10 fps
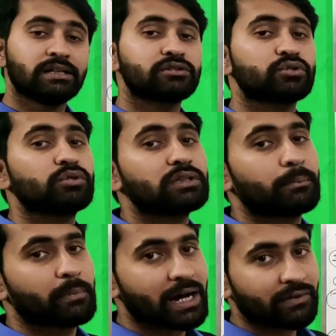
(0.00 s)
so the
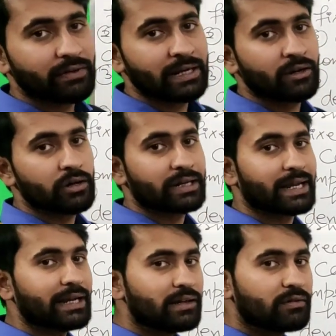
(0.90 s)
mug will not
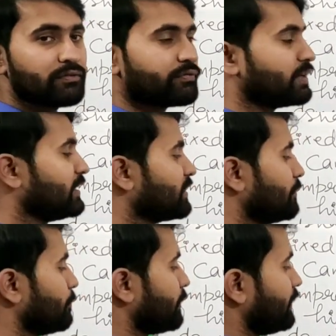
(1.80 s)
get filled
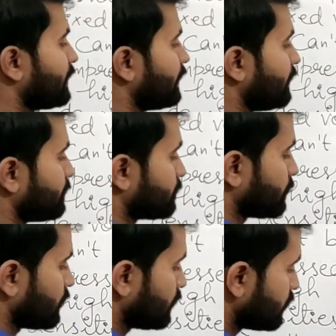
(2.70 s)
completely.
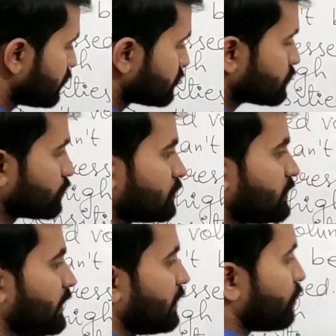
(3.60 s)
So they